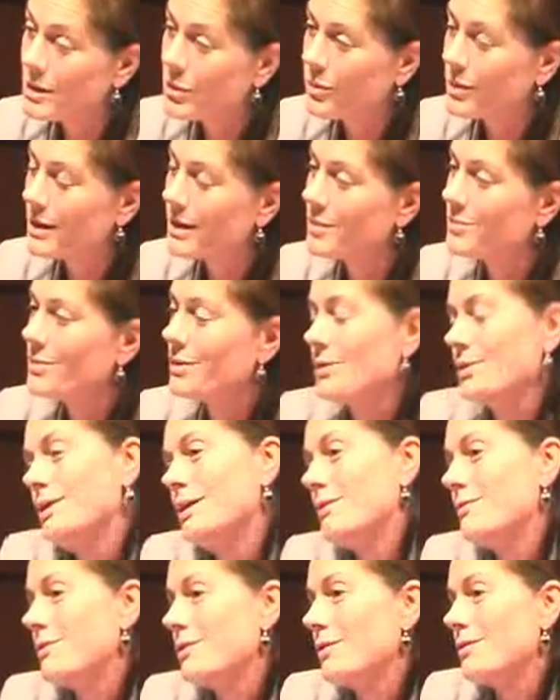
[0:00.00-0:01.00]
that we can build
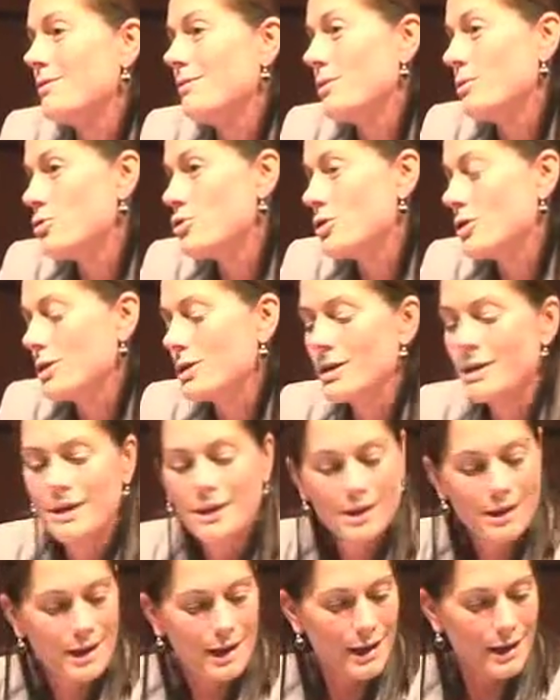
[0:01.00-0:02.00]
on for the future.
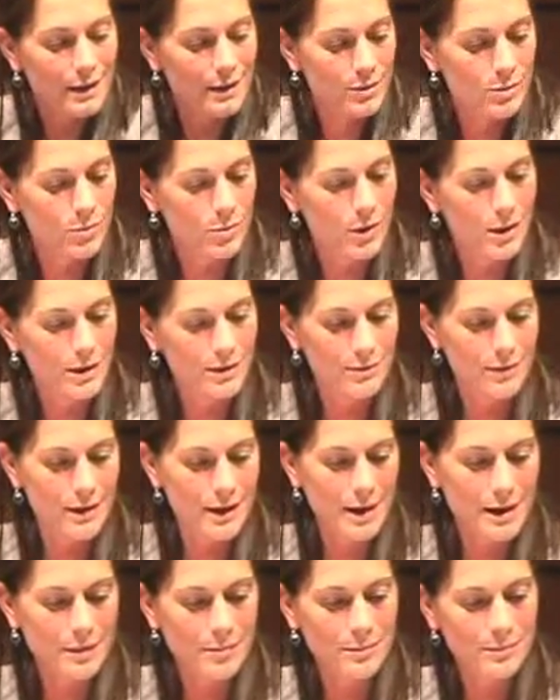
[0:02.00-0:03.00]
And one of
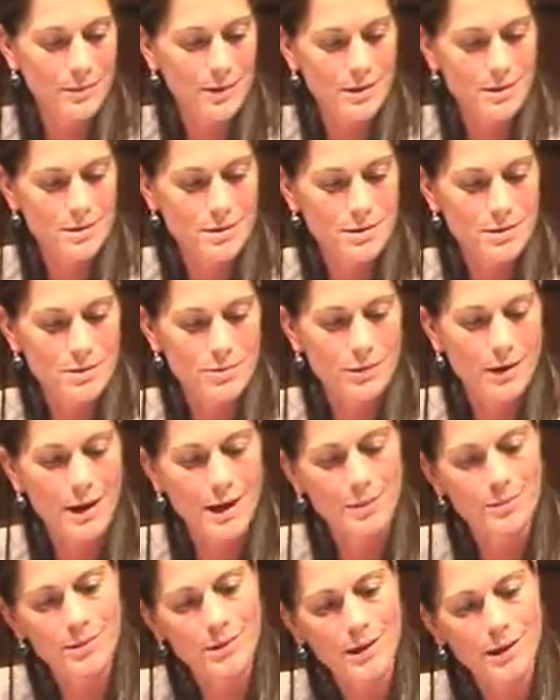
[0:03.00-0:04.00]
them is
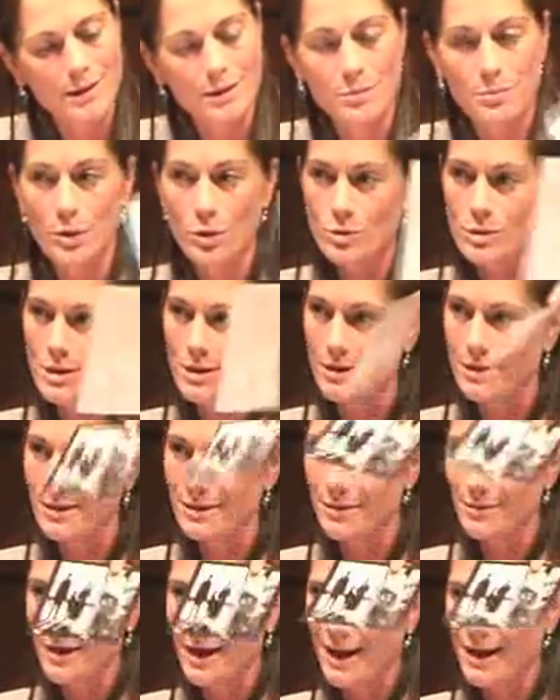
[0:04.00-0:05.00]
described on the postcard
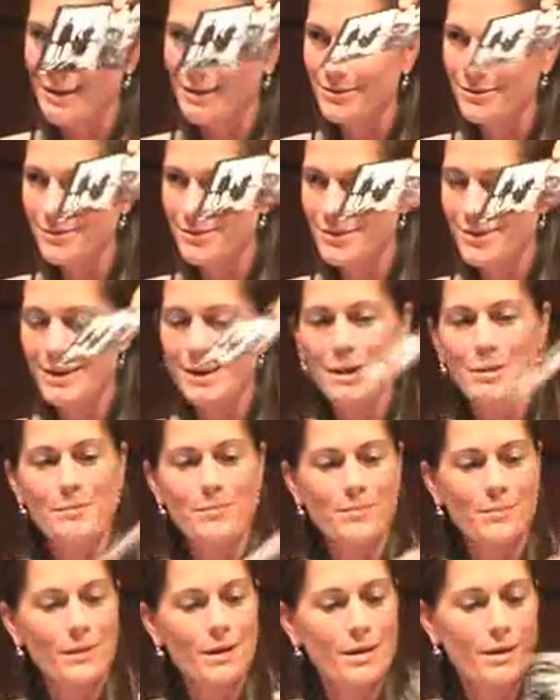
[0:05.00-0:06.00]
you have.
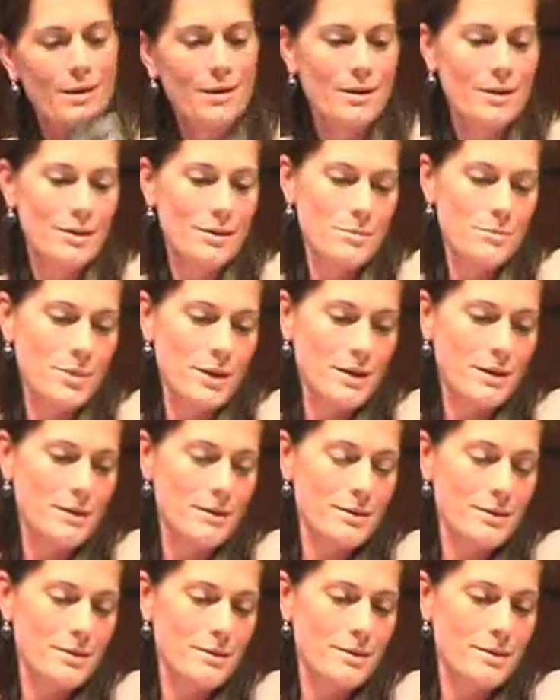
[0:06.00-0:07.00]
But
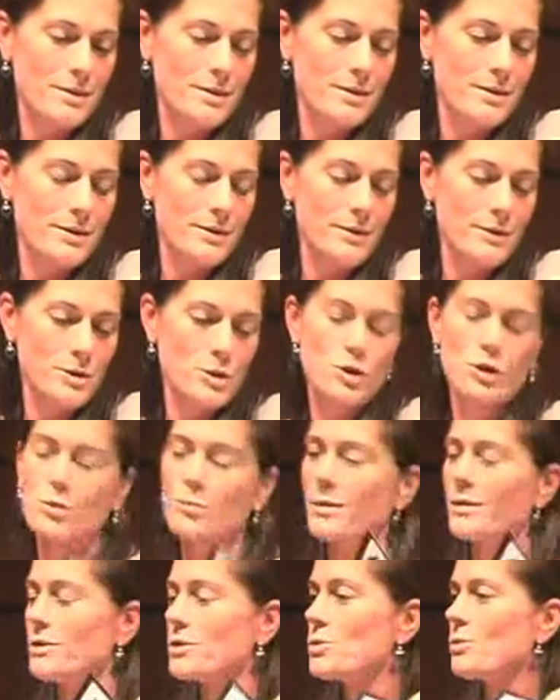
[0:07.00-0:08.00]
there are two
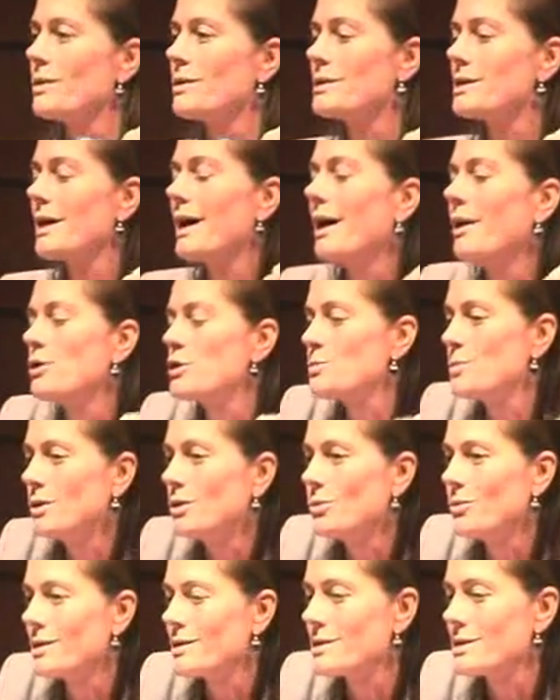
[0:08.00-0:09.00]
bills. One's a House
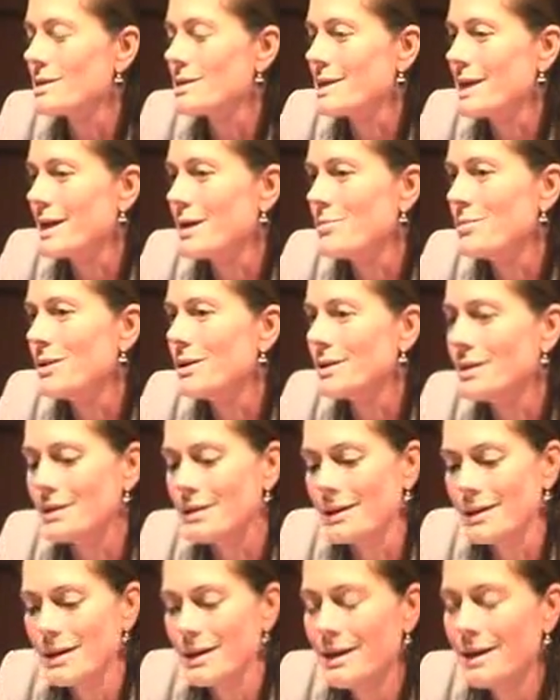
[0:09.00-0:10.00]
bill, one's a Senate
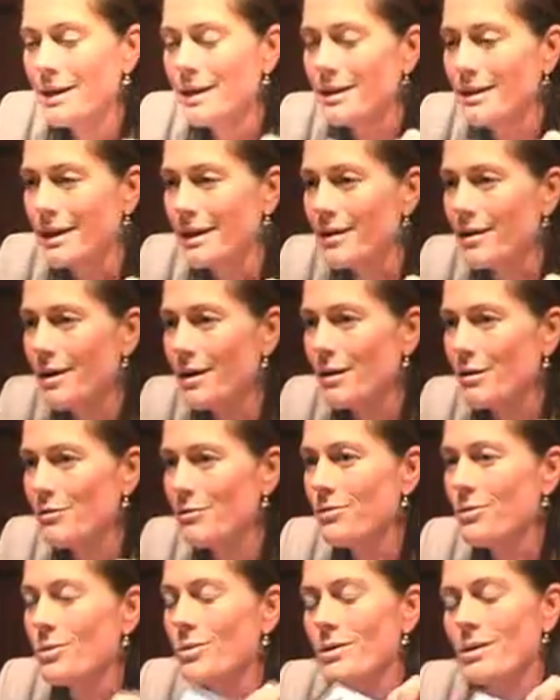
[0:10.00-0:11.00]
bill. They call
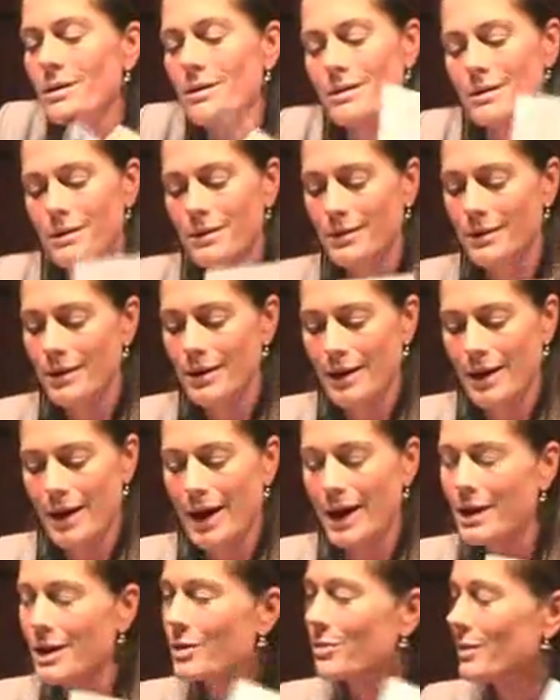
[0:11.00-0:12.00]
for
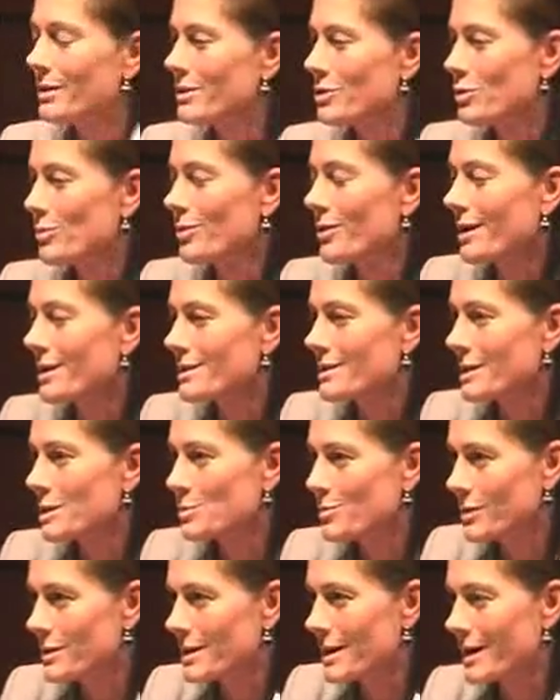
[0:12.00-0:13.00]
adequate due process
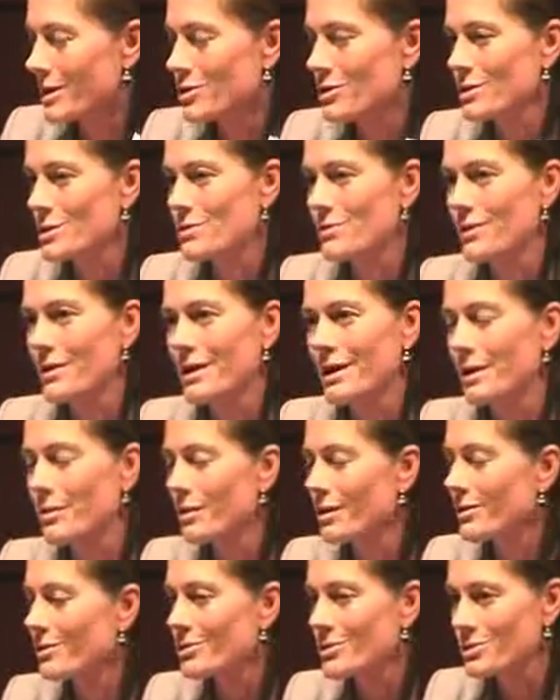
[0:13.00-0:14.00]
protections for
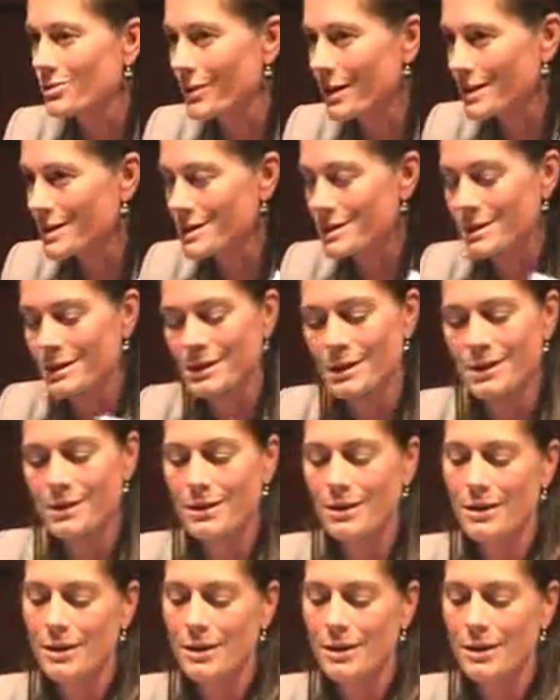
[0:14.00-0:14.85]
anyone who's arrested,